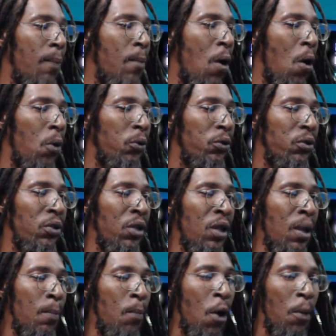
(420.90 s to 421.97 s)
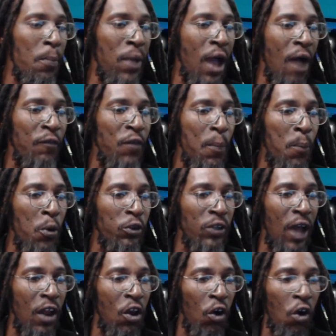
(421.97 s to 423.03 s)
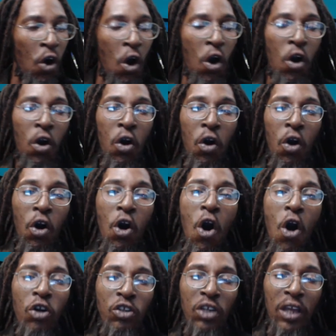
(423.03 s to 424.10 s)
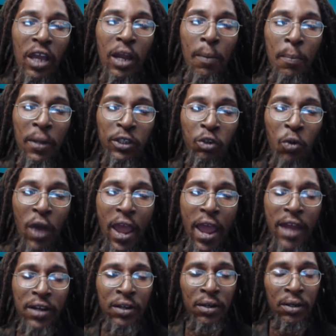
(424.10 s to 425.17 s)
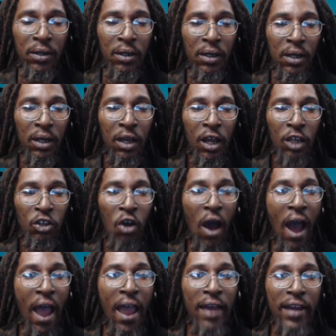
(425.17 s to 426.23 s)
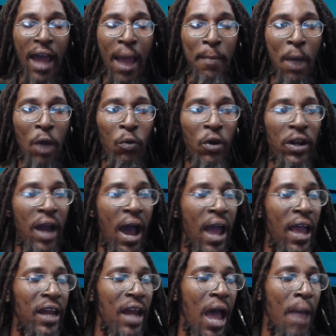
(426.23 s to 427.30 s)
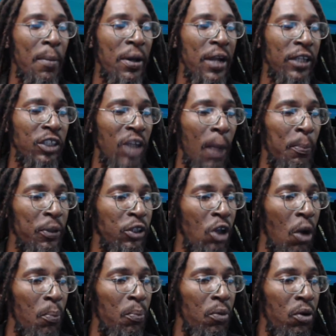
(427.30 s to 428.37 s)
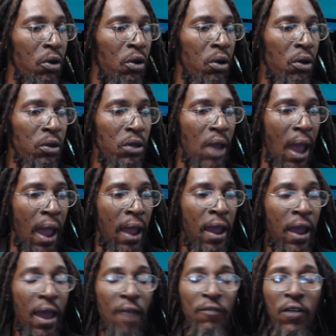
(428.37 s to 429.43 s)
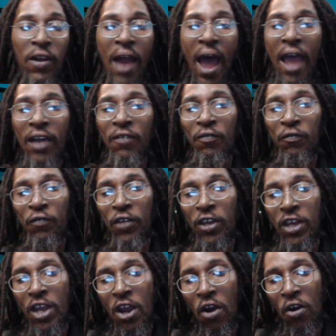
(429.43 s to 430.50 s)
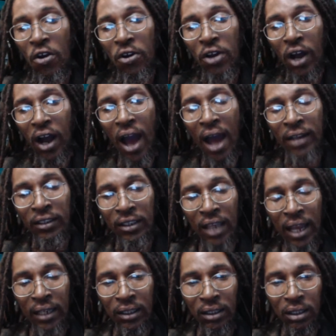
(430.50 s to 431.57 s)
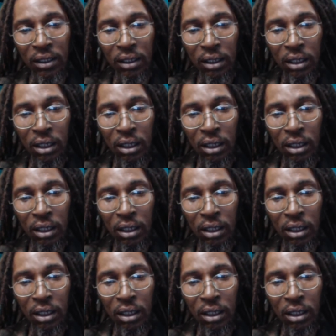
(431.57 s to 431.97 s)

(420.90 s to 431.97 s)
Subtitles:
talk about, but me have to put a little cut in between. So I man, when I man a chop it up, yeah. If you like to hear the content